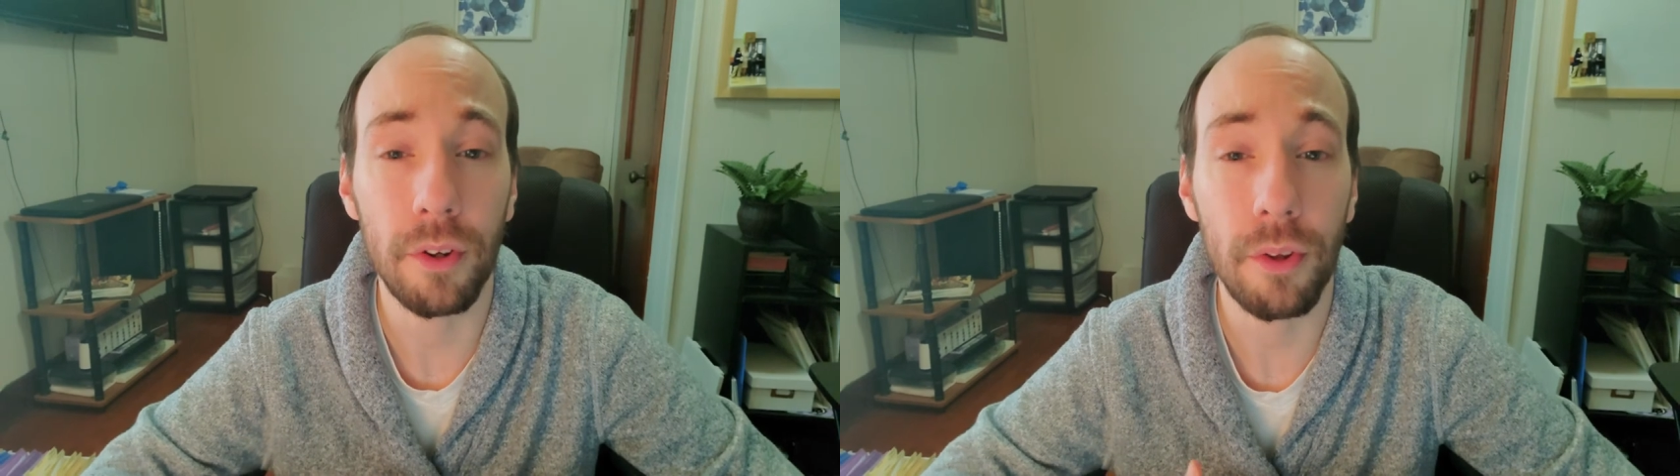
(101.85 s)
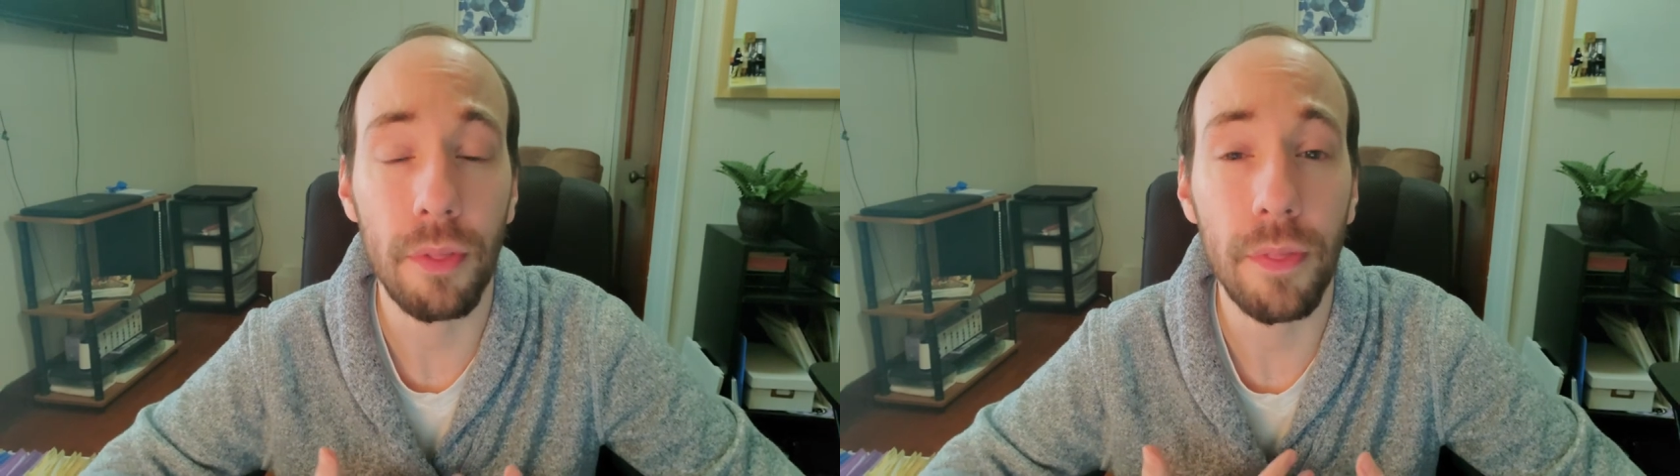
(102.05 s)

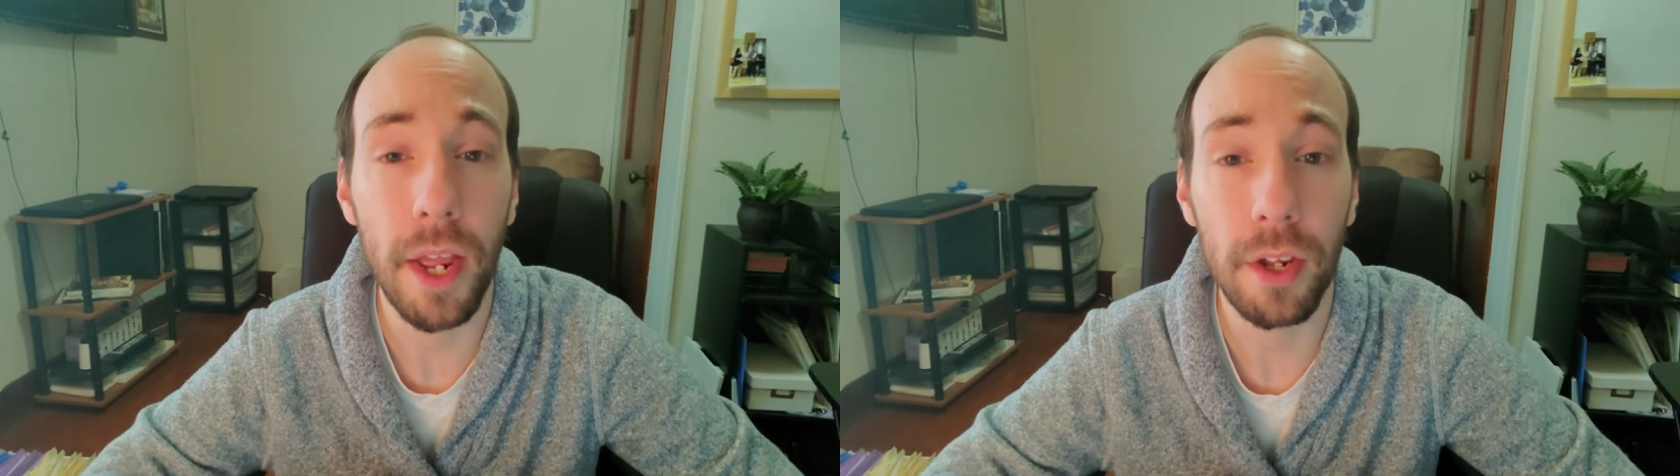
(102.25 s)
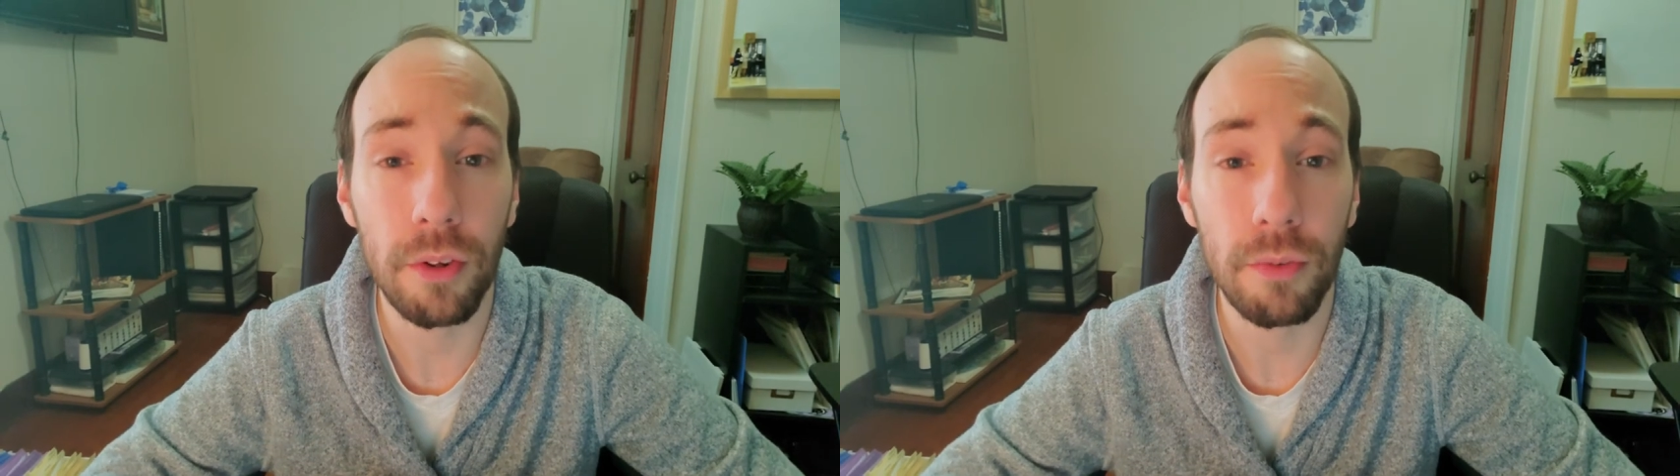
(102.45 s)
So
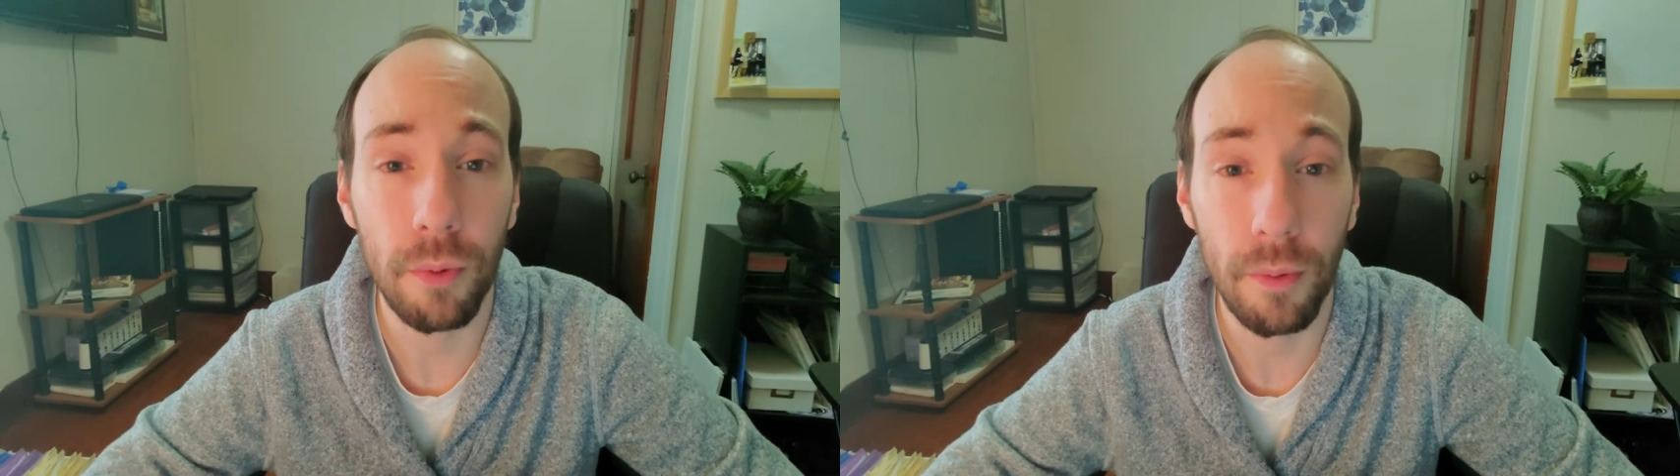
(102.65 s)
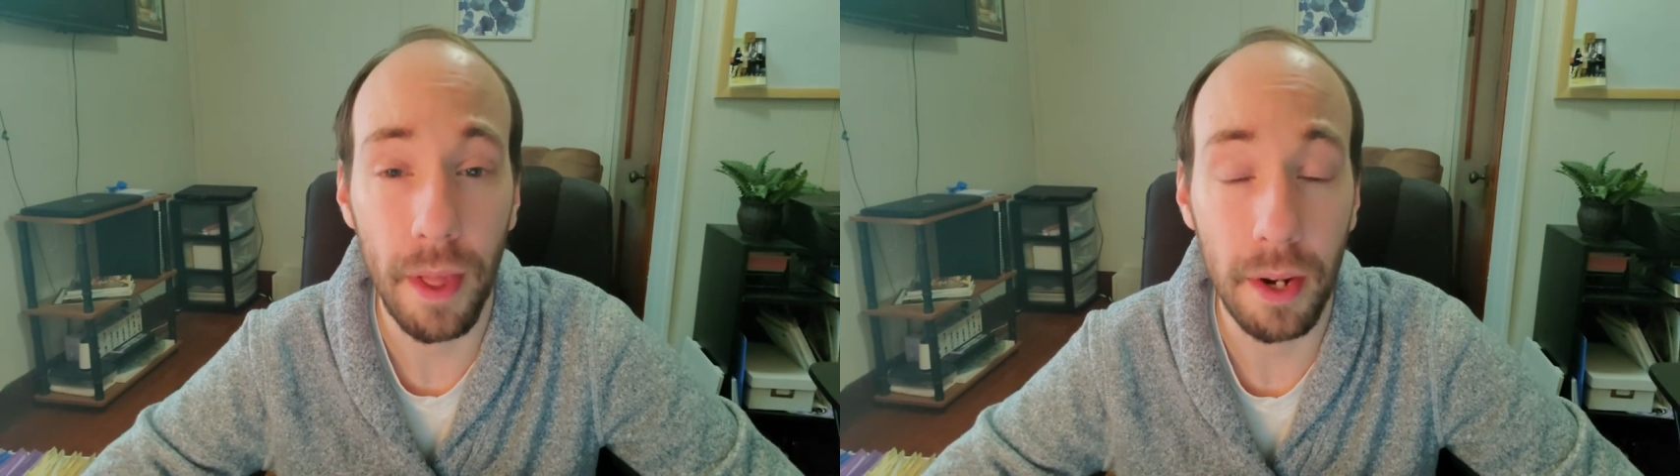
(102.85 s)
thank you
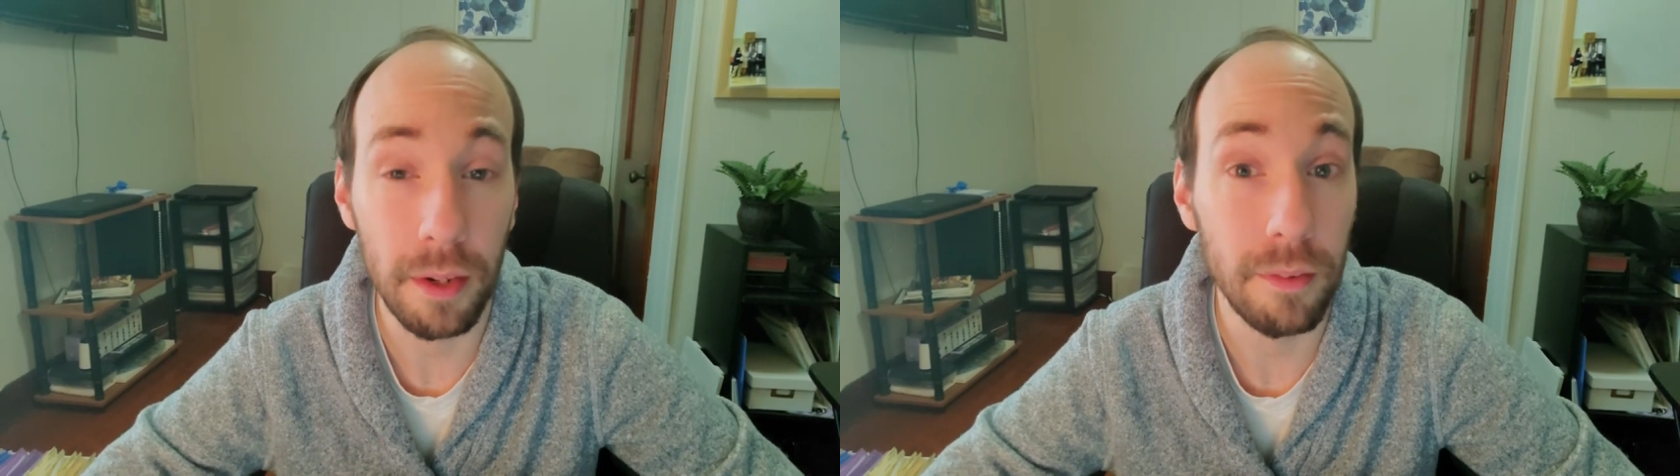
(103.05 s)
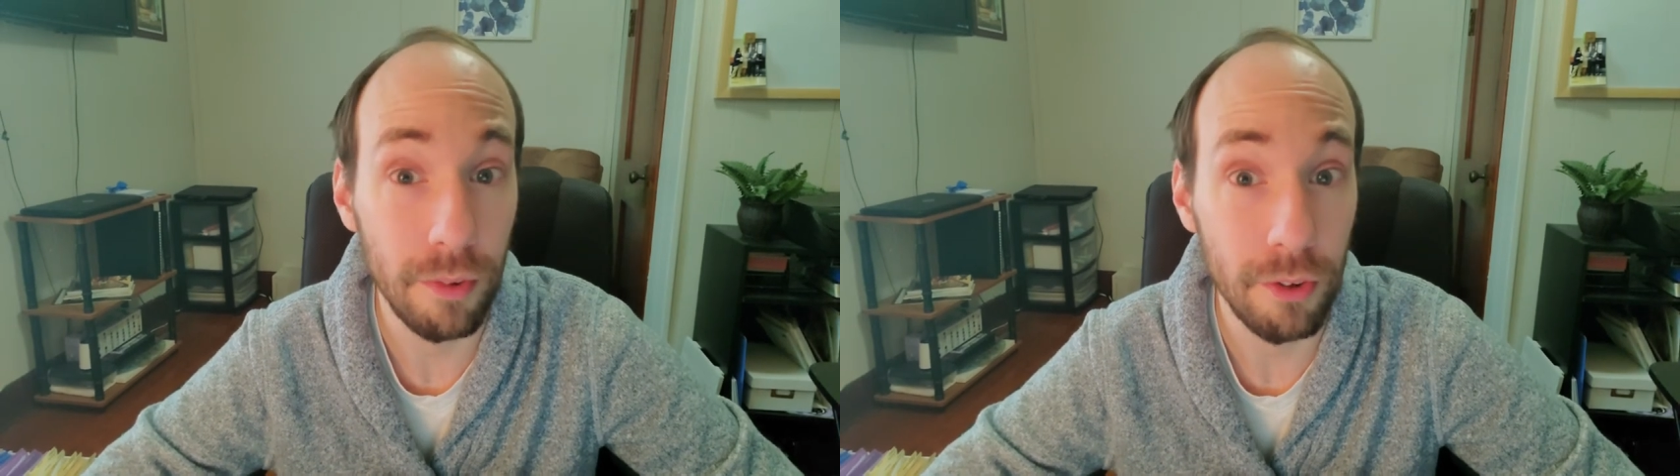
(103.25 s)
for that
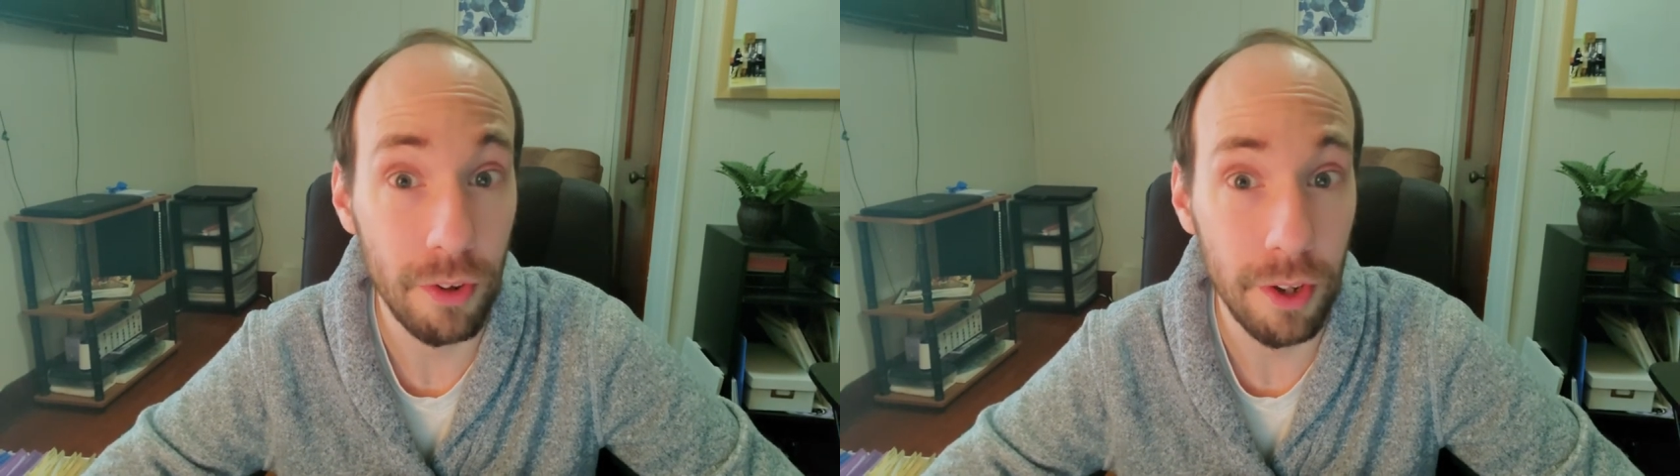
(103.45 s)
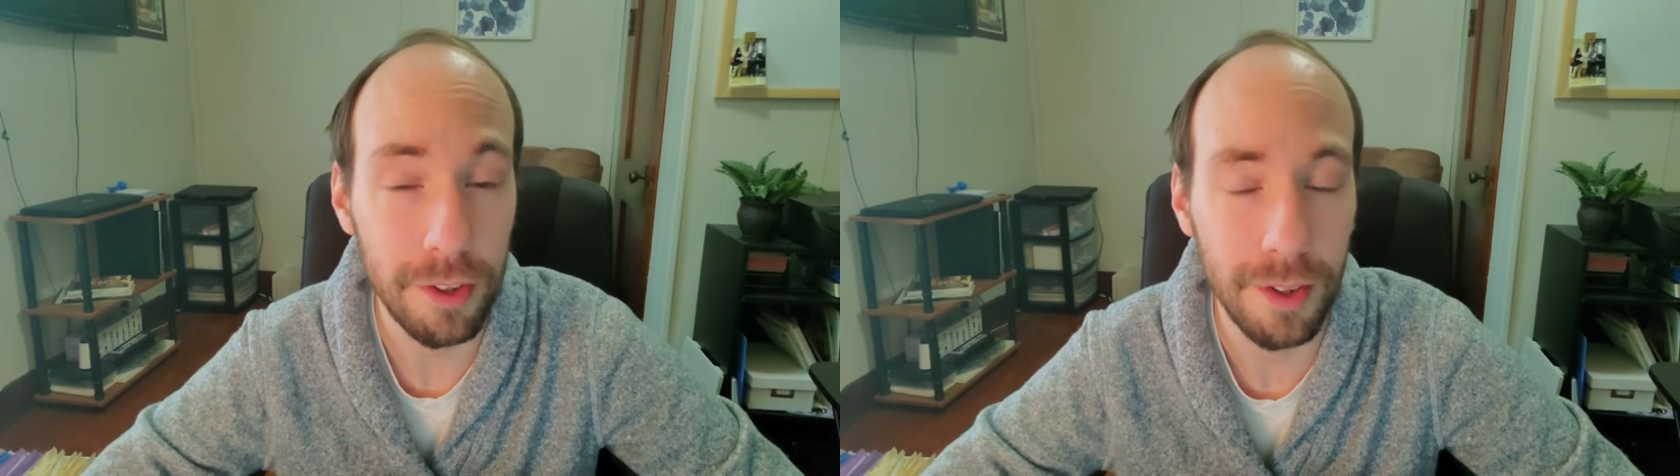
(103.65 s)
and for
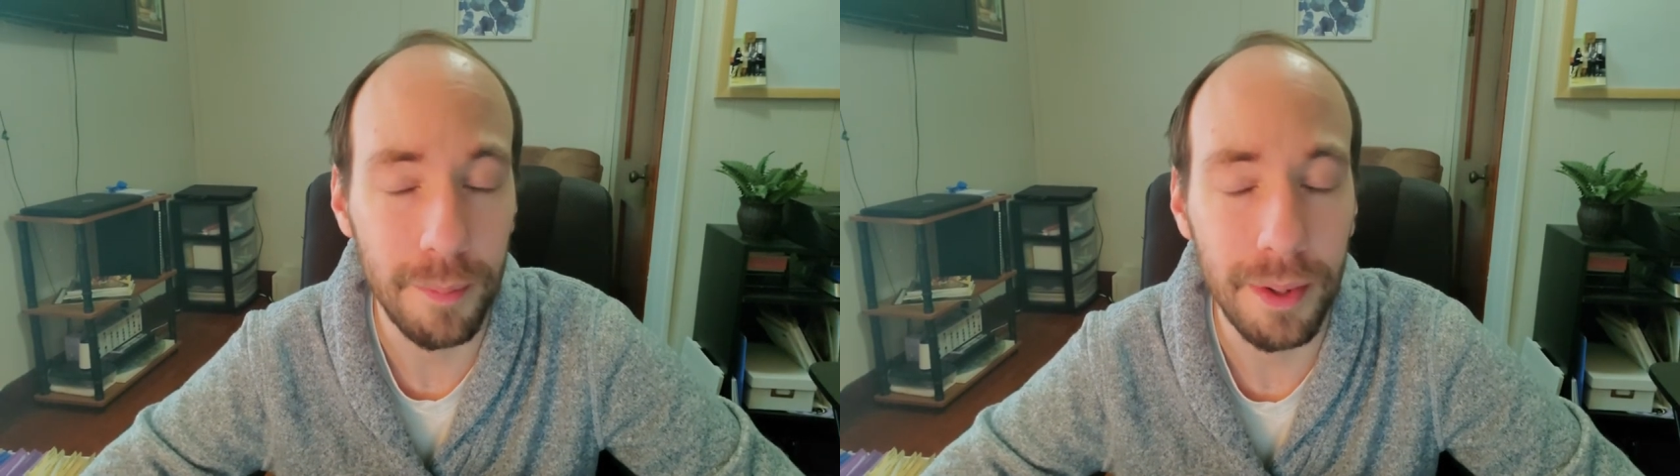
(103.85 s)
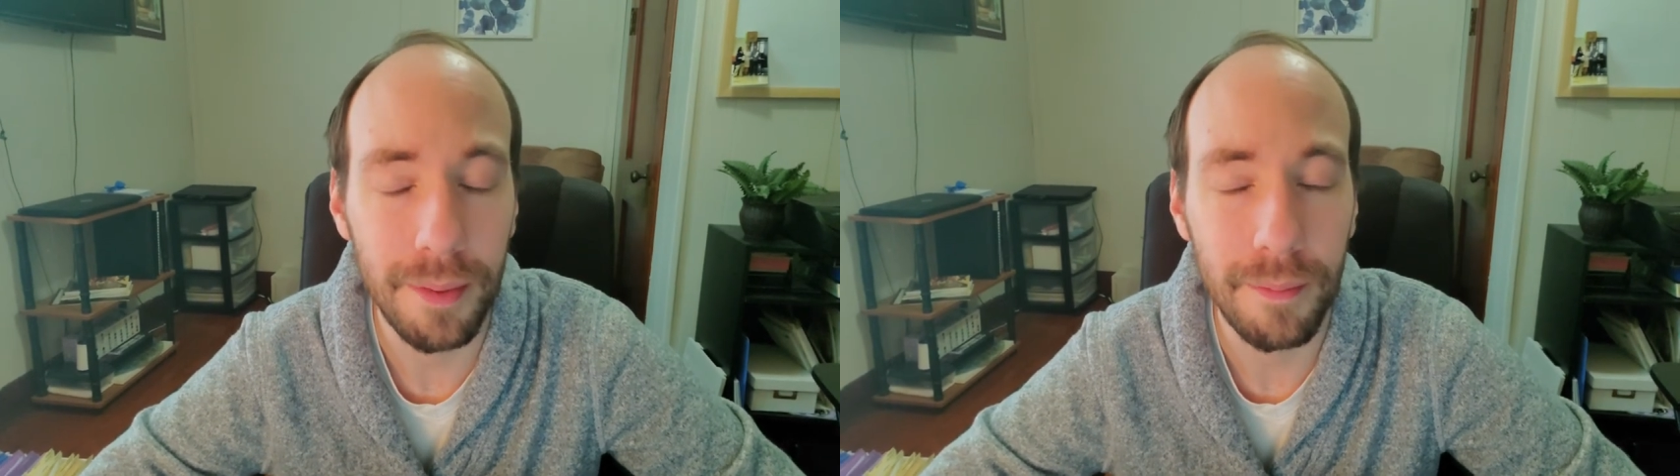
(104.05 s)
trusting me.